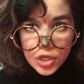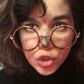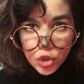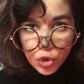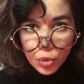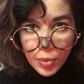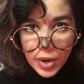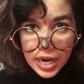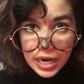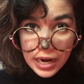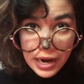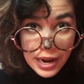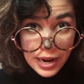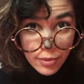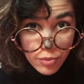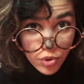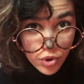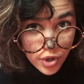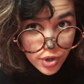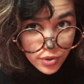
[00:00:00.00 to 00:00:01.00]
to my
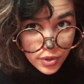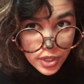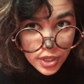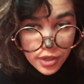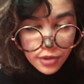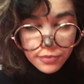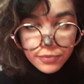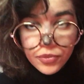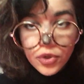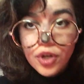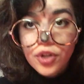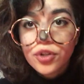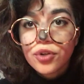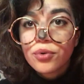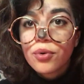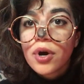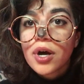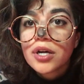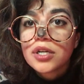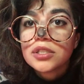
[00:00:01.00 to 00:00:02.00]
library.
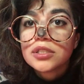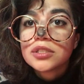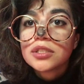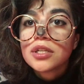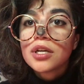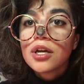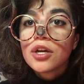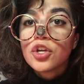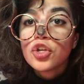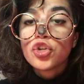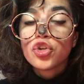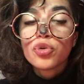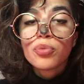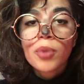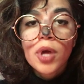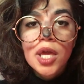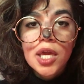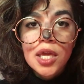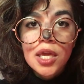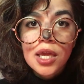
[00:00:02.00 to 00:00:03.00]
Otherwise, you
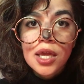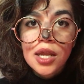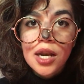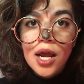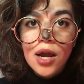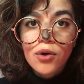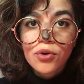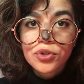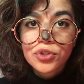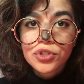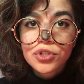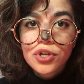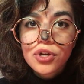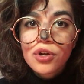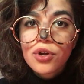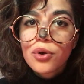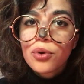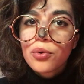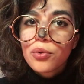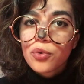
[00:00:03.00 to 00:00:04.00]
making it out
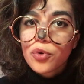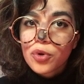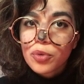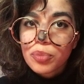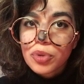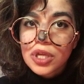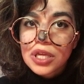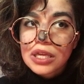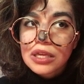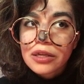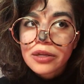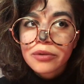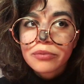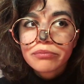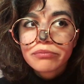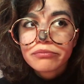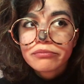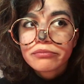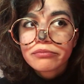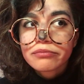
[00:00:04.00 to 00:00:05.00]
will be
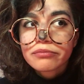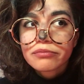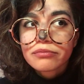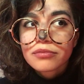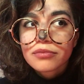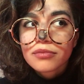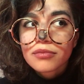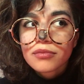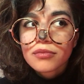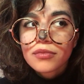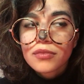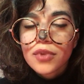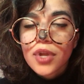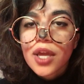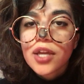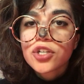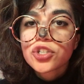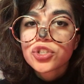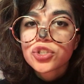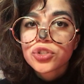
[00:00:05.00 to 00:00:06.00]

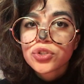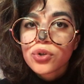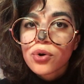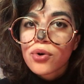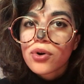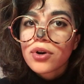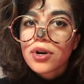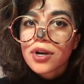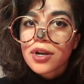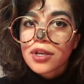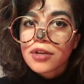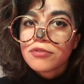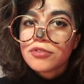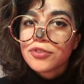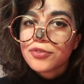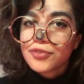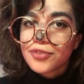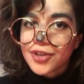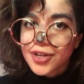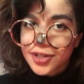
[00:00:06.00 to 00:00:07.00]
a short
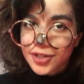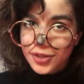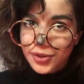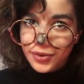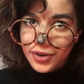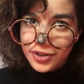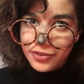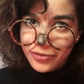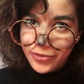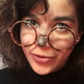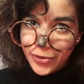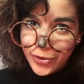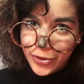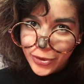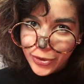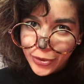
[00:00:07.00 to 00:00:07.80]
lived victory for